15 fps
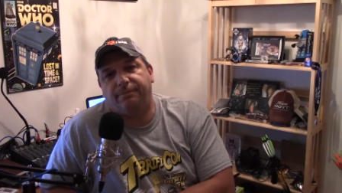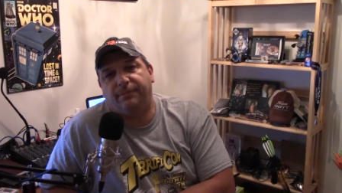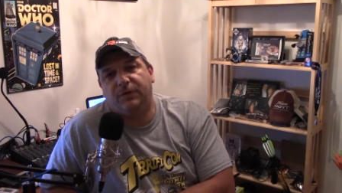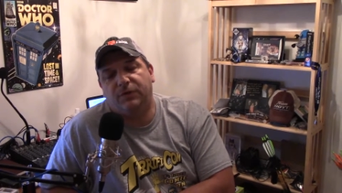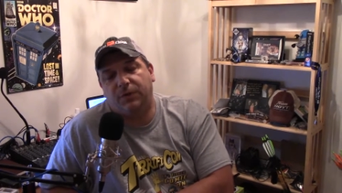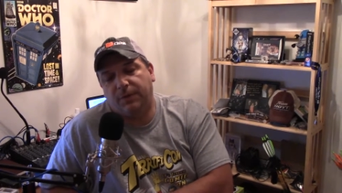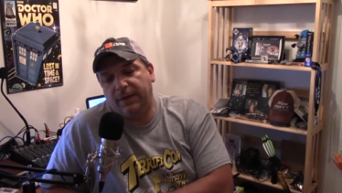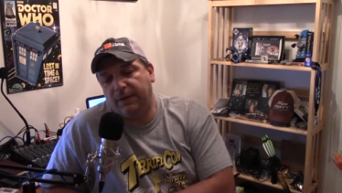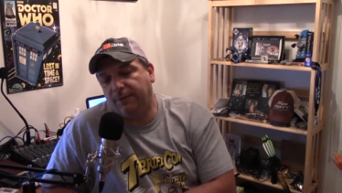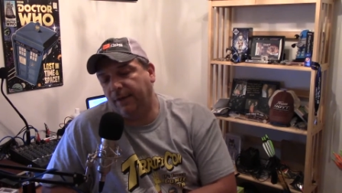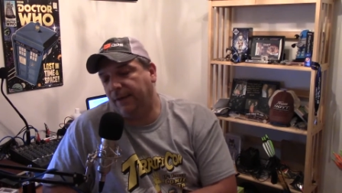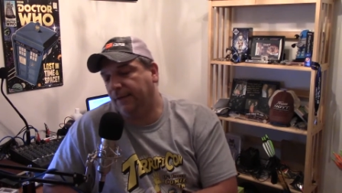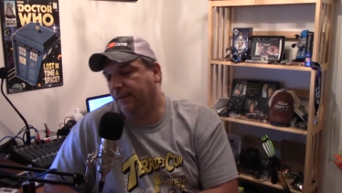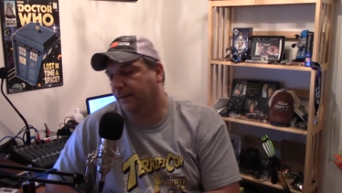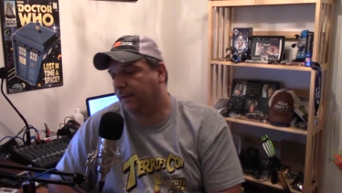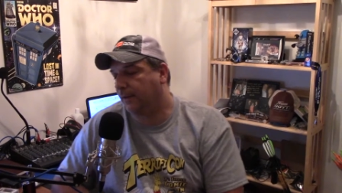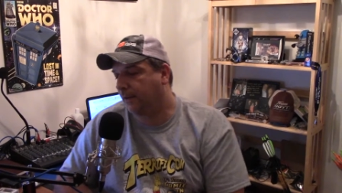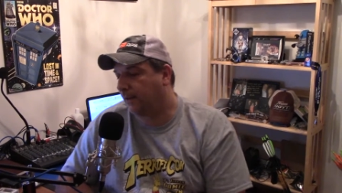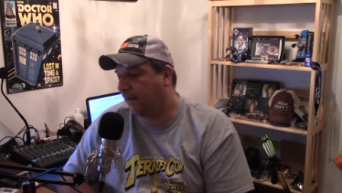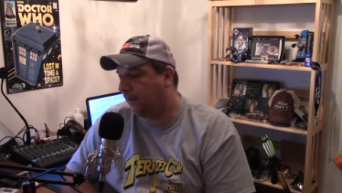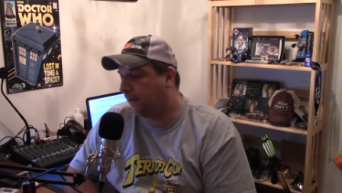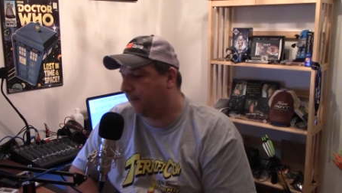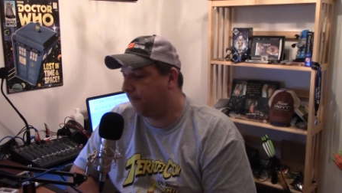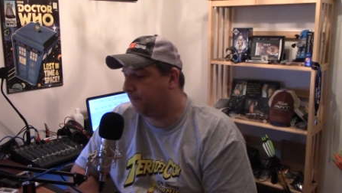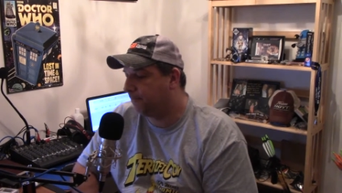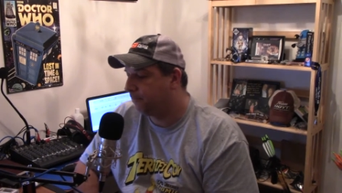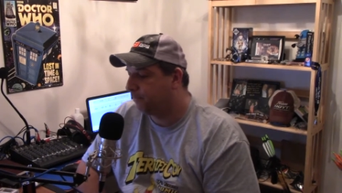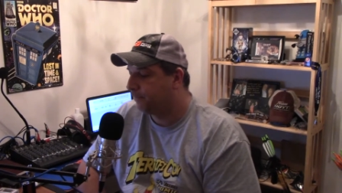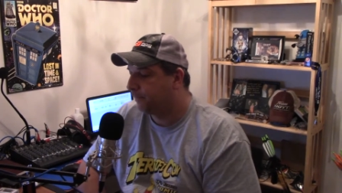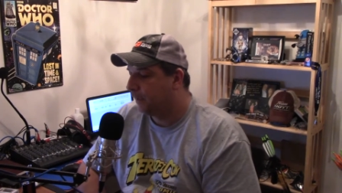So anyway,
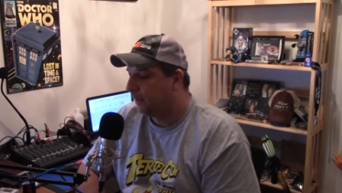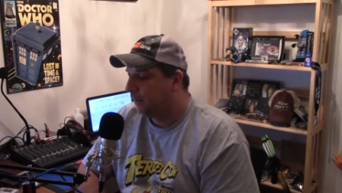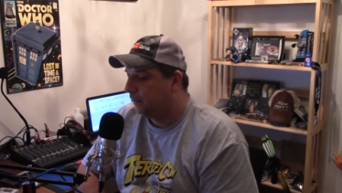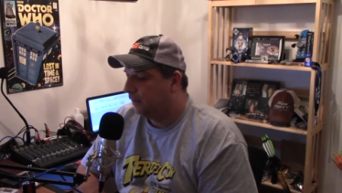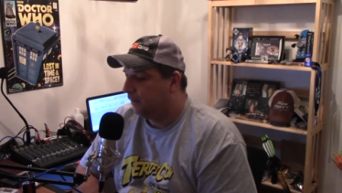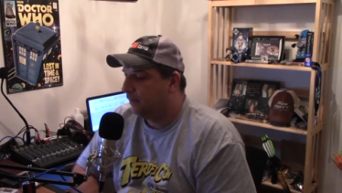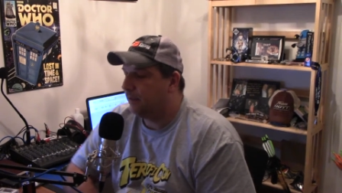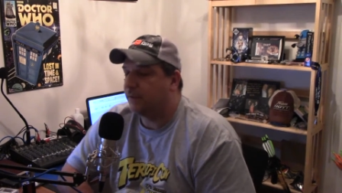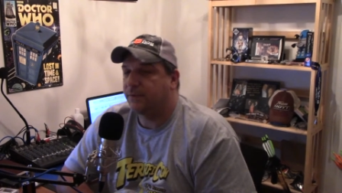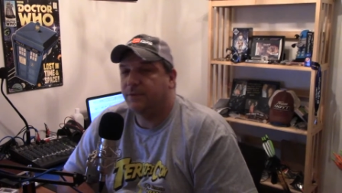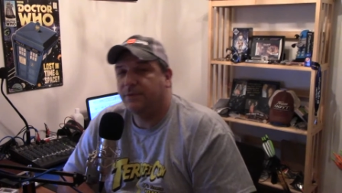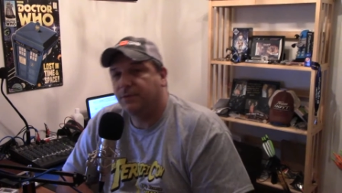yes.